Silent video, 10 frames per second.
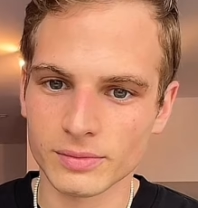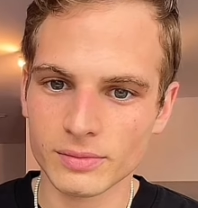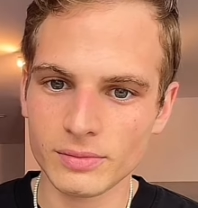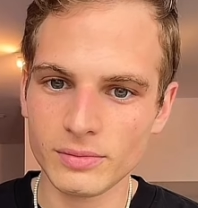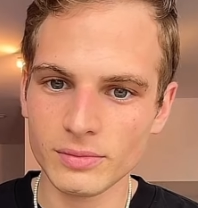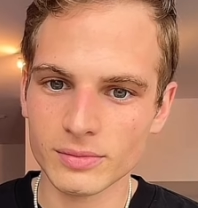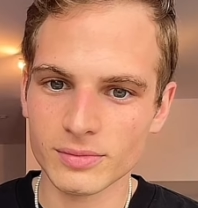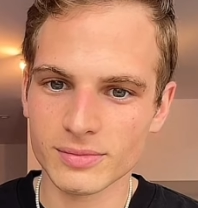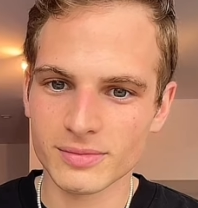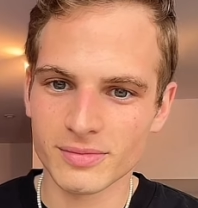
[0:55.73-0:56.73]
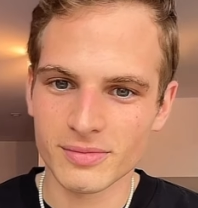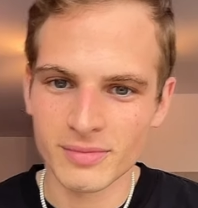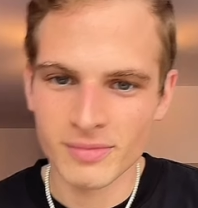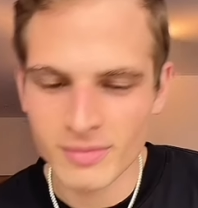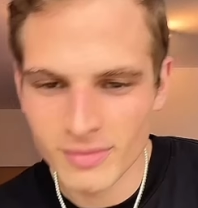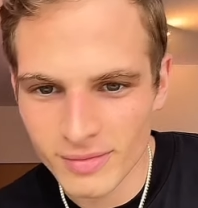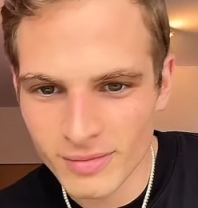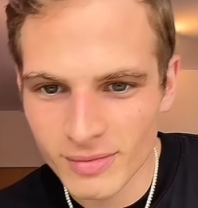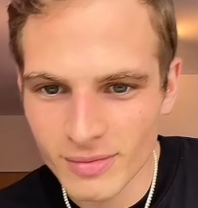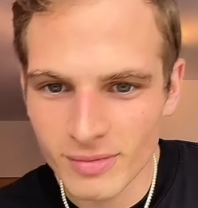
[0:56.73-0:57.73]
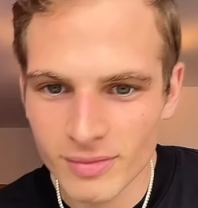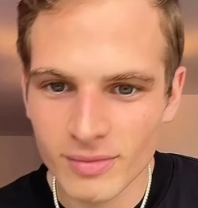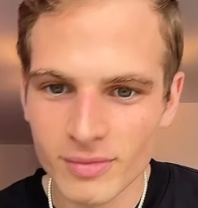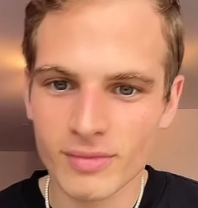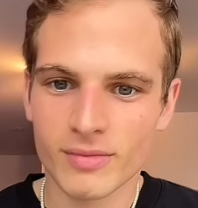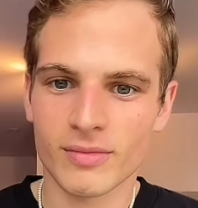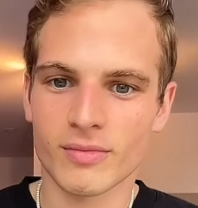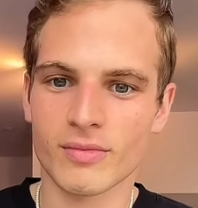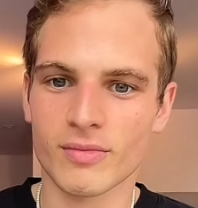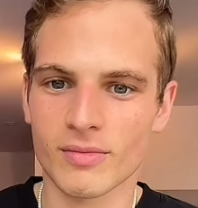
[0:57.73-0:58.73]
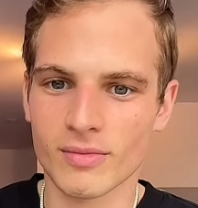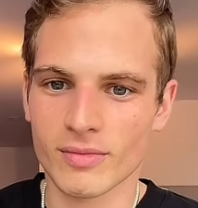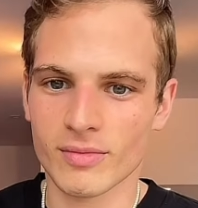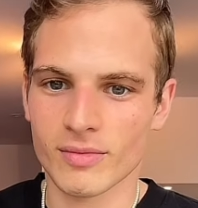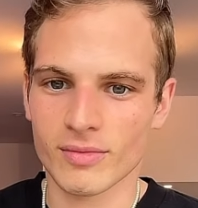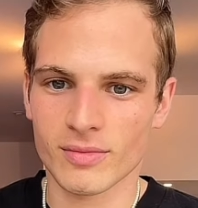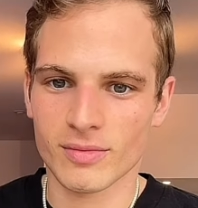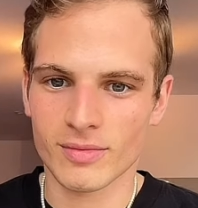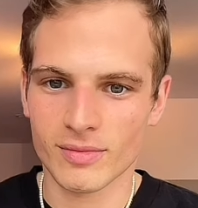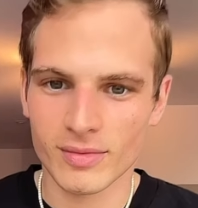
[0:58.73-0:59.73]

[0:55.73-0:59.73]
(no one is talking)